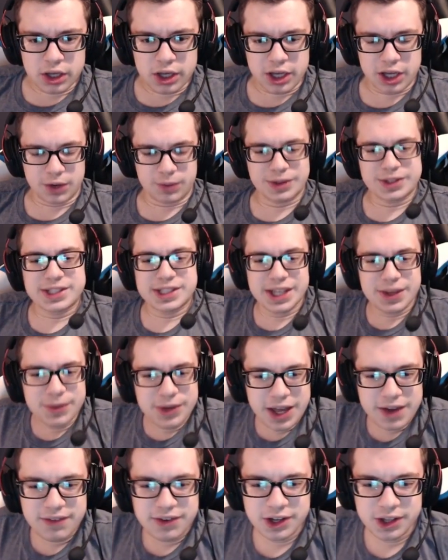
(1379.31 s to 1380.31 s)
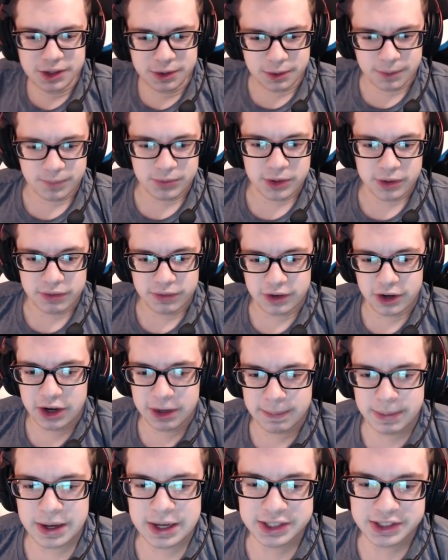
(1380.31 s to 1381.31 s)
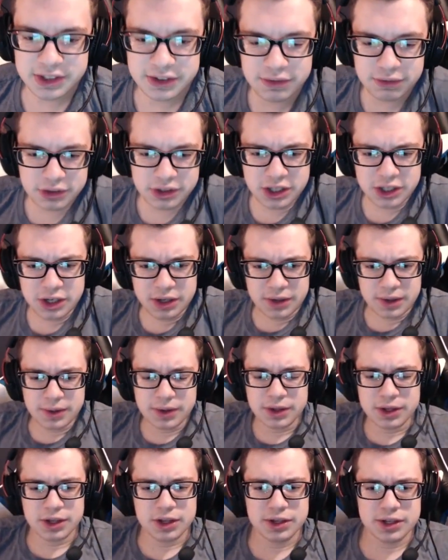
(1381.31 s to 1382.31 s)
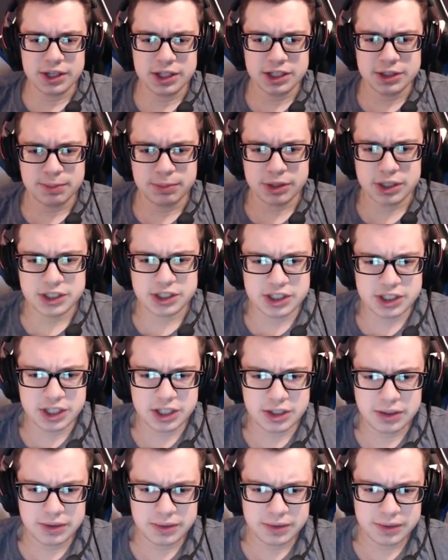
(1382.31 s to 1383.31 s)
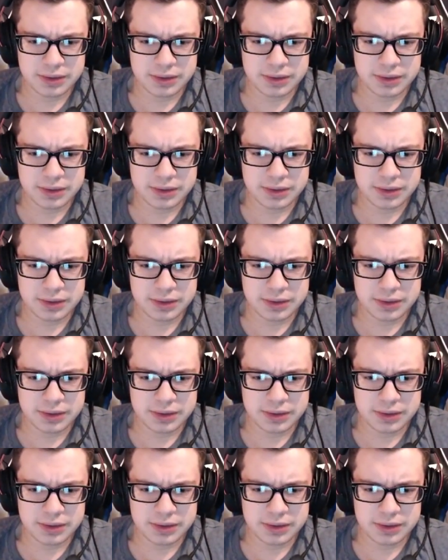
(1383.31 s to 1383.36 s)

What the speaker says: And once again, we have another very positive lead against Blaziken.